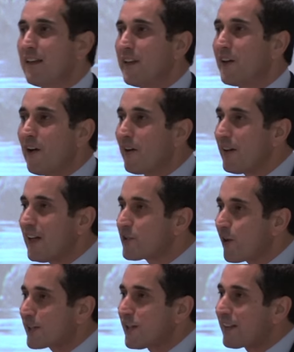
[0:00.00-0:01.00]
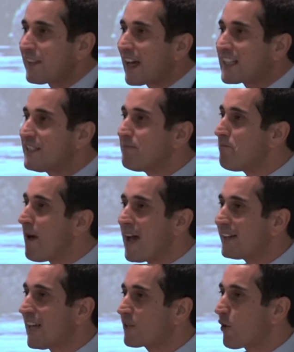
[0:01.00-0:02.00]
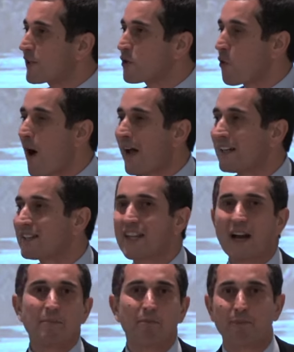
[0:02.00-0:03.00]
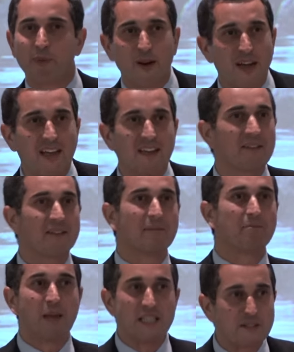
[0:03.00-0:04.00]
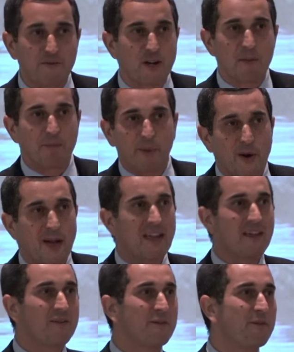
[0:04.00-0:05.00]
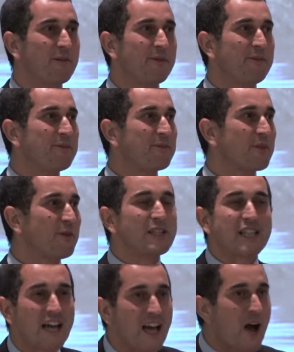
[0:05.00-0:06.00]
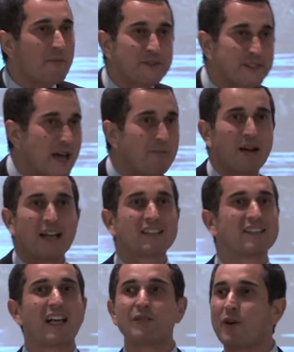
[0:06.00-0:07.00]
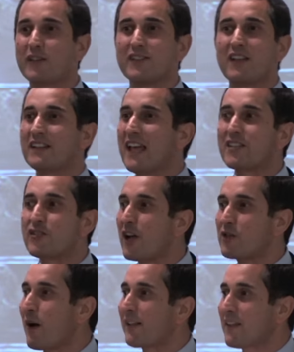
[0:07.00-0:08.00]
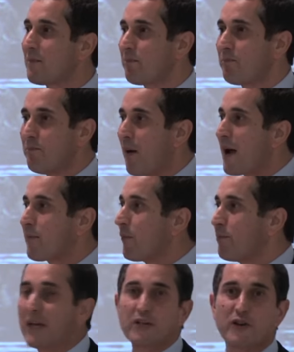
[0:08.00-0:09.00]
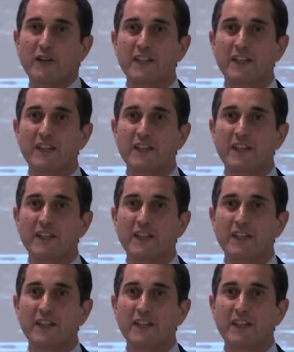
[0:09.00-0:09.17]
You know, it was not that man that was quiet there praying, peacefully praying, with a calm semblance. That was not, that's not what the Bible pictures